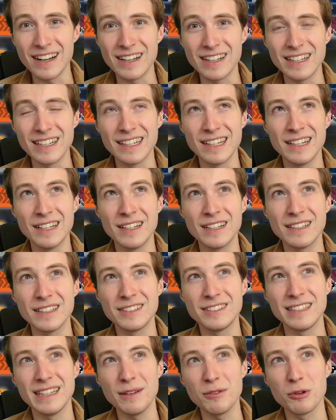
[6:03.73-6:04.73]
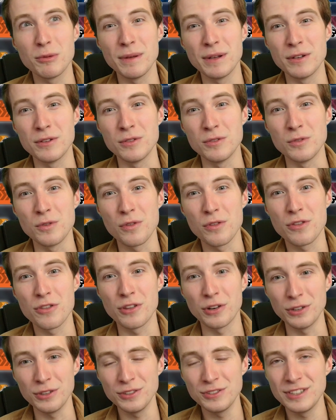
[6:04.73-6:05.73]
on, let's see, that would have been
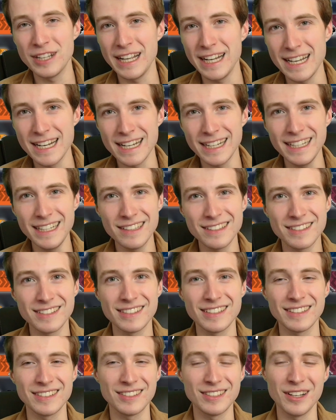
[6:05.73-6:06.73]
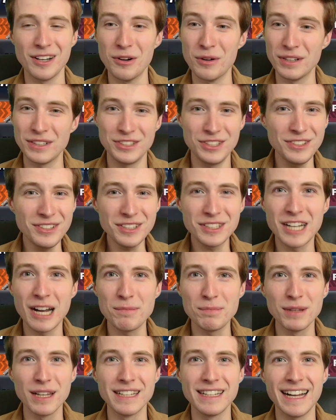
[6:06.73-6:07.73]
Thursday nights, so just a
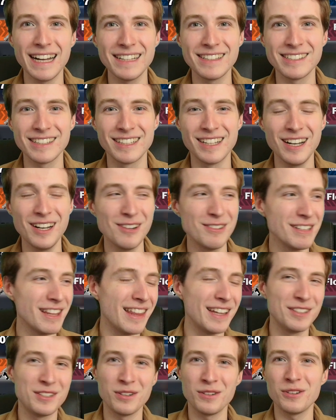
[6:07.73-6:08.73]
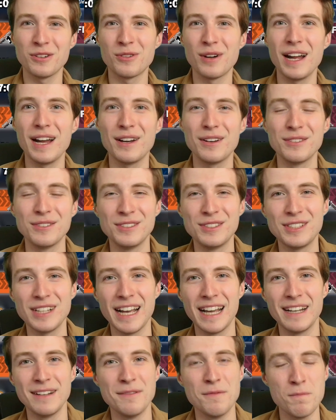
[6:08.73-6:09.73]
couple of nights ago, and they turn around
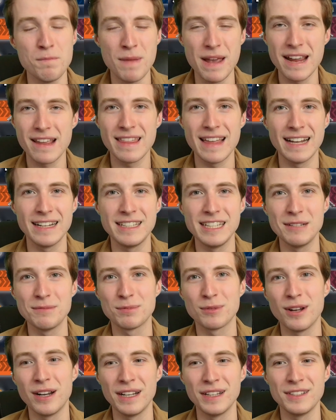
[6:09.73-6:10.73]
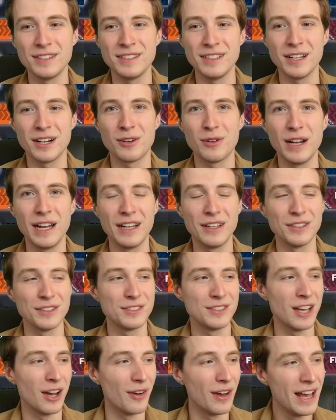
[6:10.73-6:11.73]
and make that deep run in CRL.
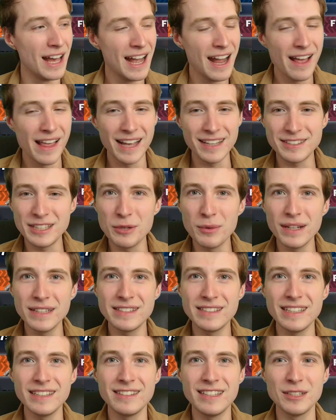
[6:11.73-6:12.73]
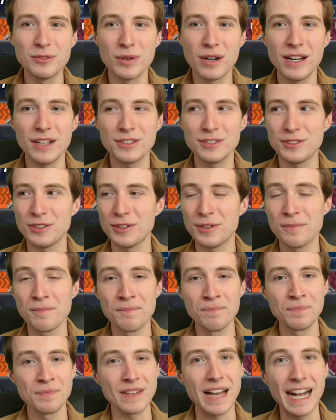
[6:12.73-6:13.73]
So this UNCC roster,
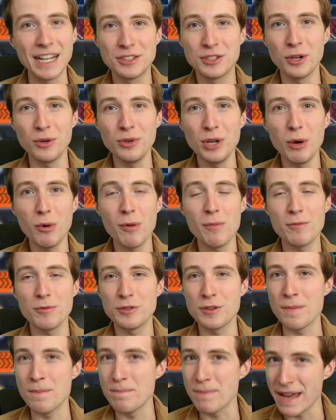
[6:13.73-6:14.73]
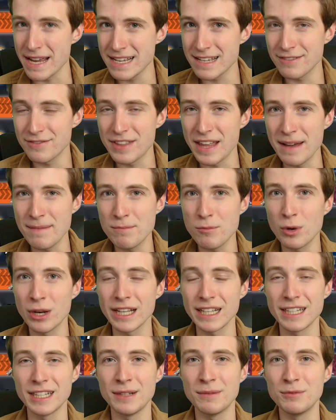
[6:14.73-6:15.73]
I don't know what to make of them when
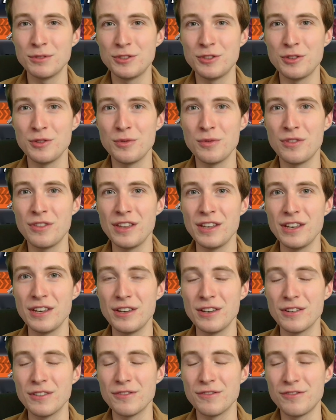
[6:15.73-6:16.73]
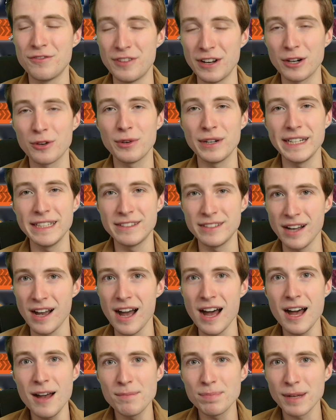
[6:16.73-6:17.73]
it comes to the very
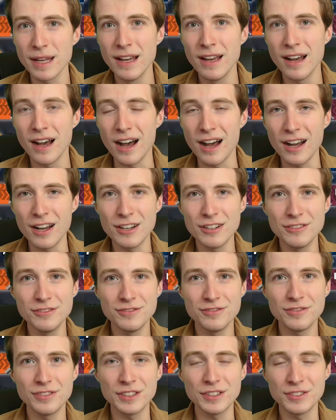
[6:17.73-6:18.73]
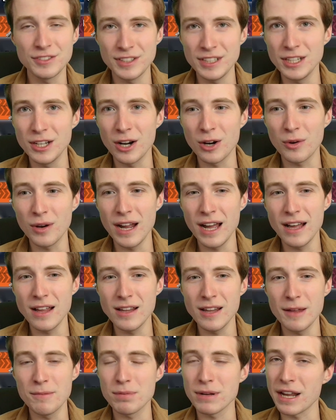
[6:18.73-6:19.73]
top of
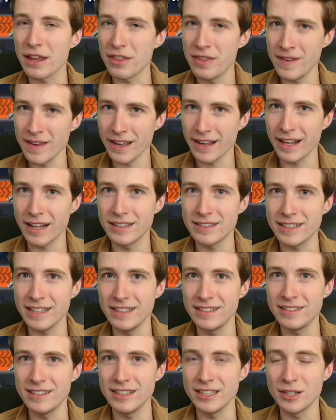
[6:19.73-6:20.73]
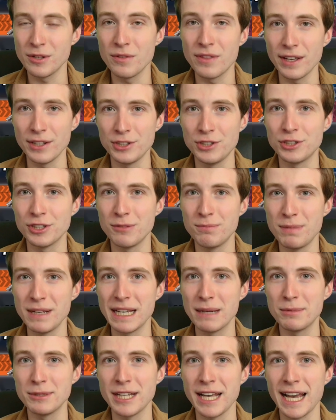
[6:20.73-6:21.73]
CRL, but I think against ECU they should
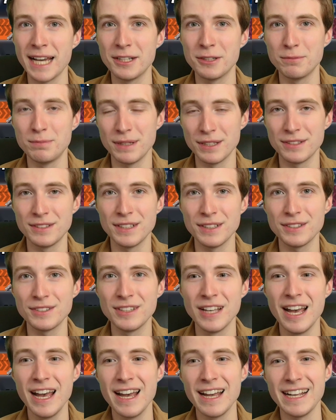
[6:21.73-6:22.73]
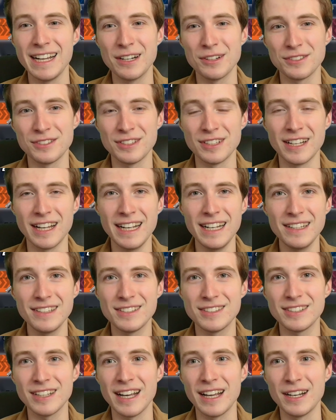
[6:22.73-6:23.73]
be able to handle business here
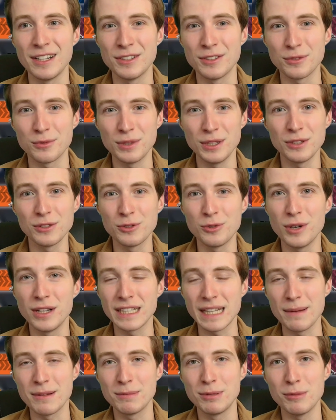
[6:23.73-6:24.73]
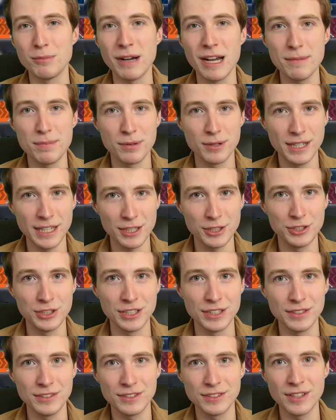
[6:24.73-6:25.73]
tonight. And real quick, I'm going to put my
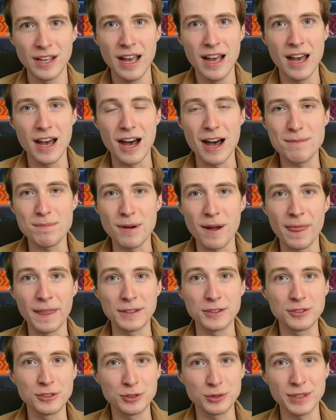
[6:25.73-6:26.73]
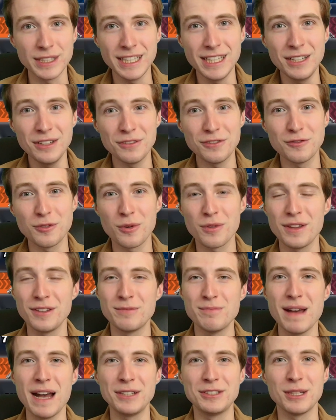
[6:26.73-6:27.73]
predictions up on the screen for
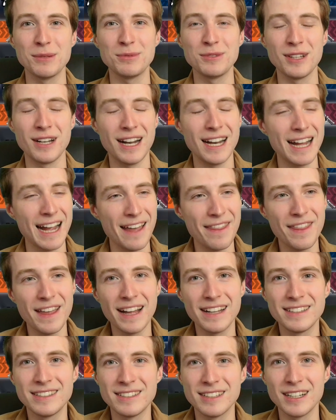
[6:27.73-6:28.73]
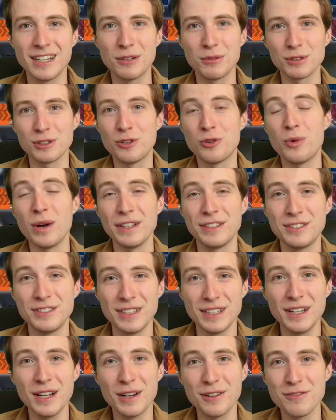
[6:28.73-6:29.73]
these matchups tonight. I had that
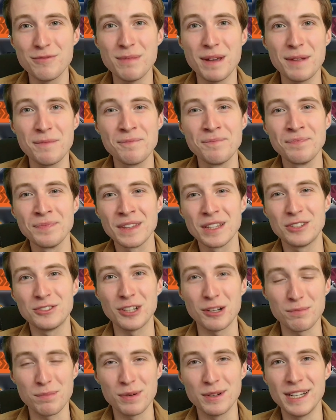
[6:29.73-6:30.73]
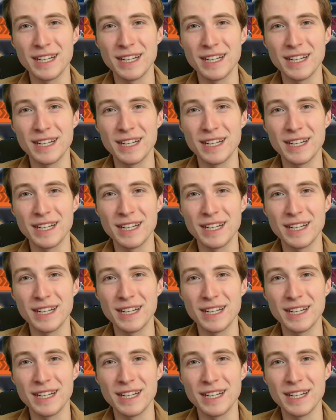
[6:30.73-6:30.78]
requested of me to start